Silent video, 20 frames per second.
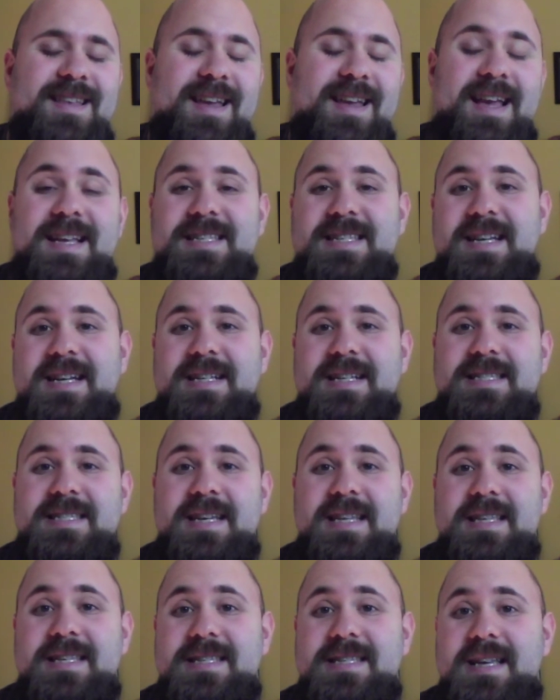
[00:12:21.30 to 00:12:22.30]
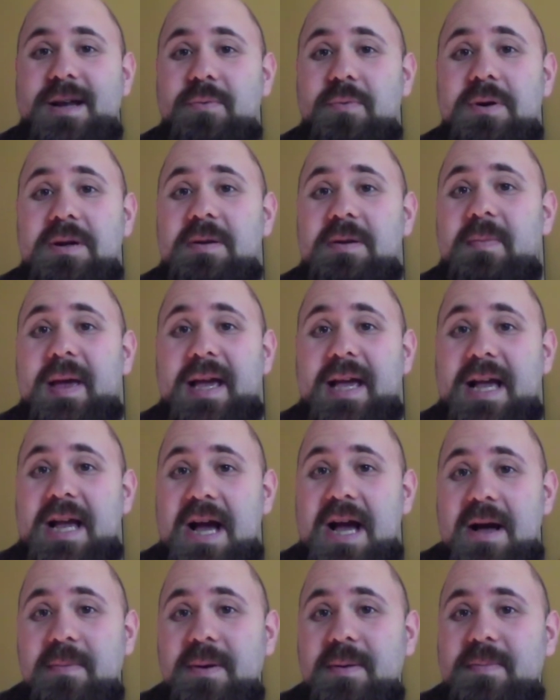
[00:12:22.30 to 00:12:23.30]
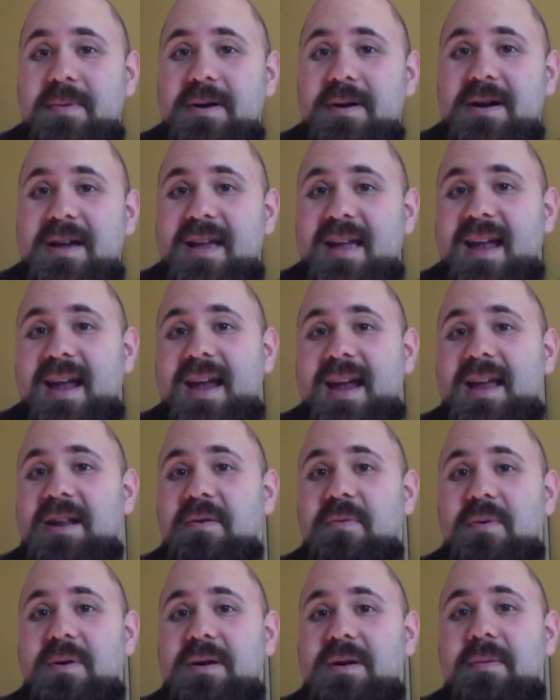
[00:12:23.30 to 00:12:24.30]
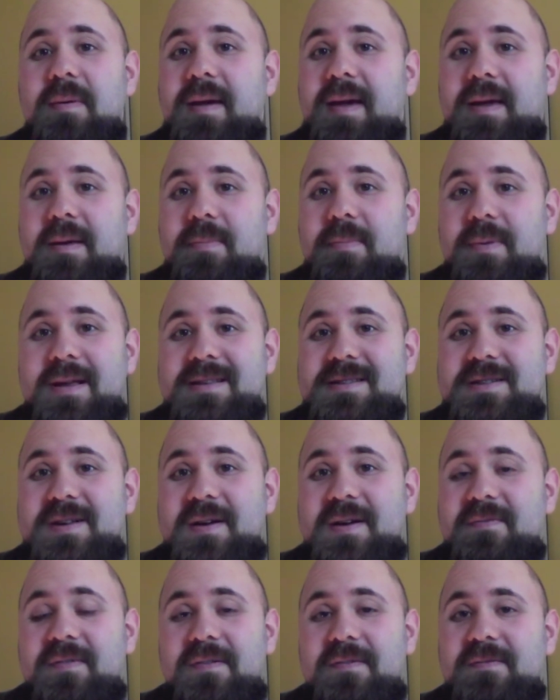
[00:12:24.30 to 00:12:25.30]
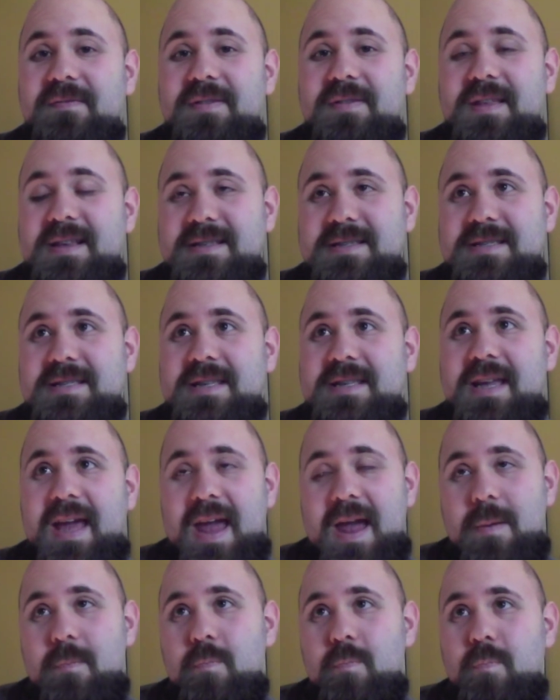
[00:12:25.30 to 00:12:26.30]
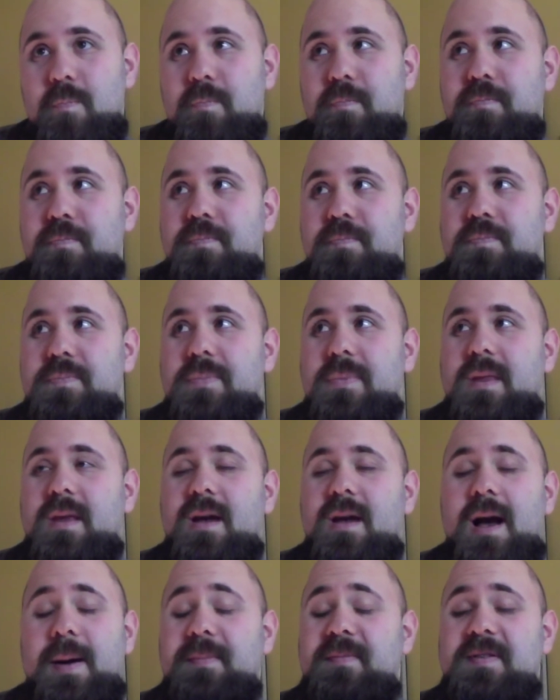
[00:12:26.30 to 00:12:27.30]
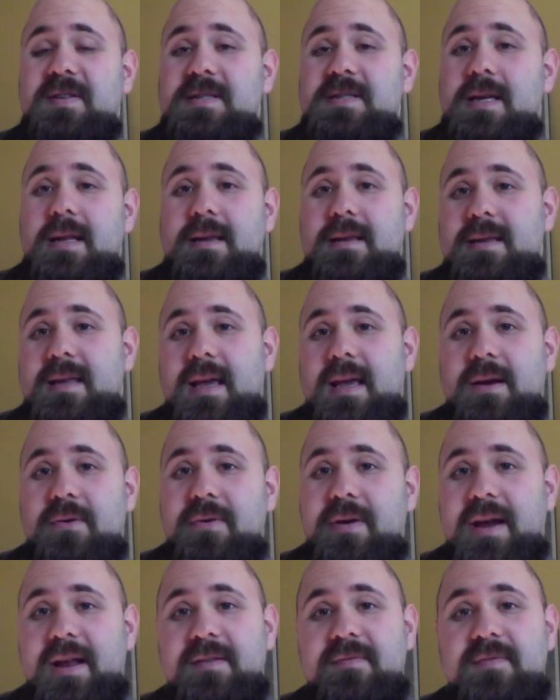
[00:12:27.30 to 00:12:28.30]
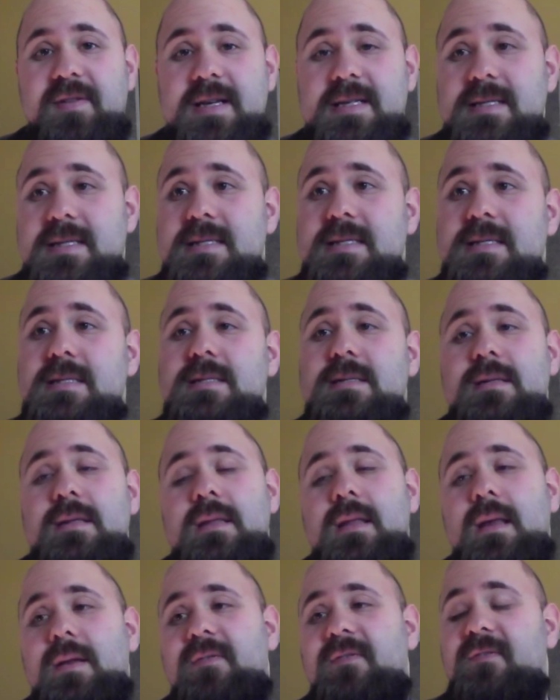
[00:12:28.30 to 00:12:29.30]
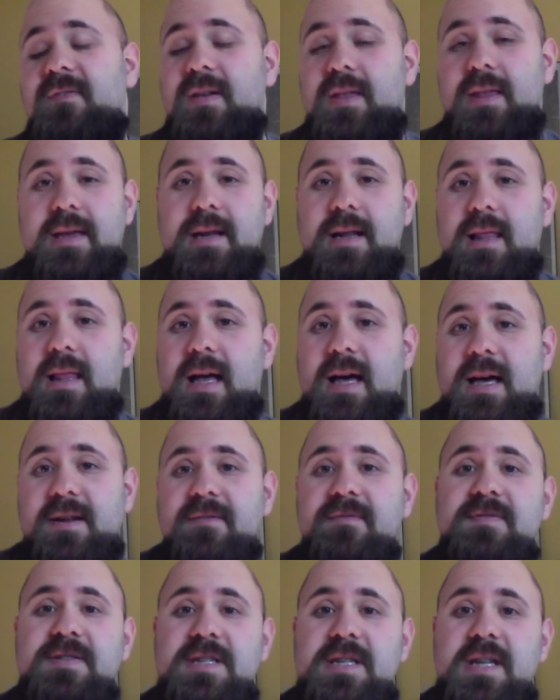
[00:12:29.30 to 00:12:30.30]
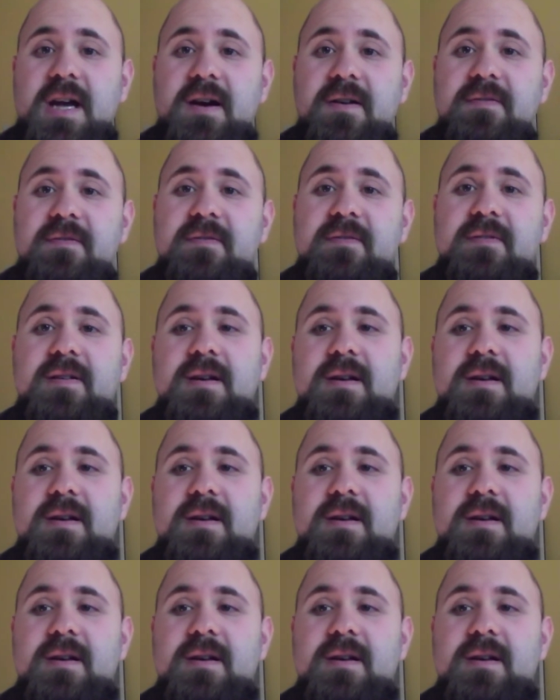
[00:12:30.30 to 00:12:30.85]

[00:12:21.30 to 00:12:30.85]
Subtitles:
I guess I can say this. I want to make a comic book, and I want to make it based off of this game. Obviously, I'd take creative license, fill in a lot of stuff.